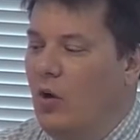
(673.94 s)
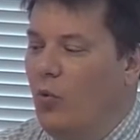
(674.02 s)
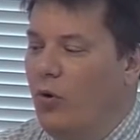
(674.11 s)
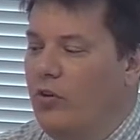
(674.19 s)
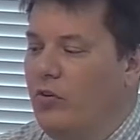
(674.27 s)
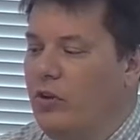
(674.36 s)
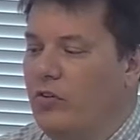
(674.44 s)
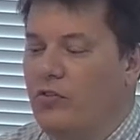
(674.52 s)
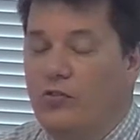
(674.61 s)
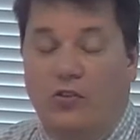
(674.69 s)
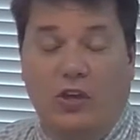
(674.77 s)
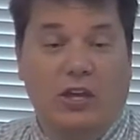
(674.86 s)
where you can
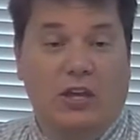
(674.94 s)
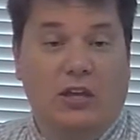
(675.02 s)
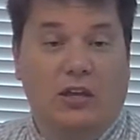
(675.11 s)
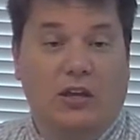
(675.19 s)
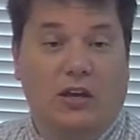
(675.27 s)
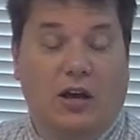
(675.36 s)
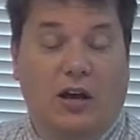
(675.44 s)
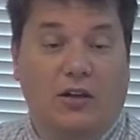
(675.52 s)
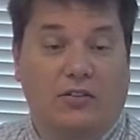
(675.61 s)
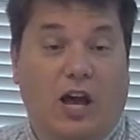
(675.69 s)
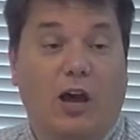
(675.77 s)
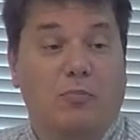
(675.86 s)
see
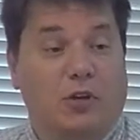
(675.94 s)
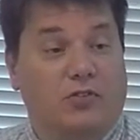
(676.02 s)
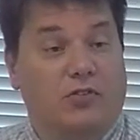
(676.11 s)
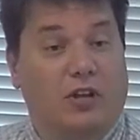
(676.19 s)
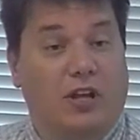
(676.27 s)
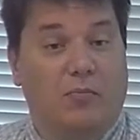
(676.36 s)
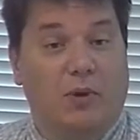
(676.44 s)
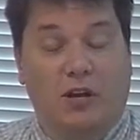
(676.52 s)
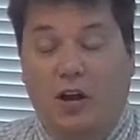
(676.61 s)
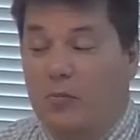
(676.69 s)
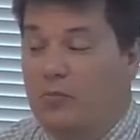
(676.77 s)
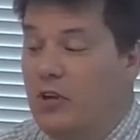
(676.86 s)
topics that have been
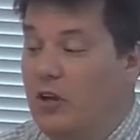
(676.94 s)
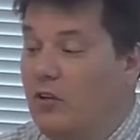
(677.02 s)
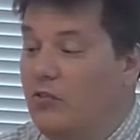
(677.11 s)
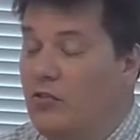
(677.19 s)
updated.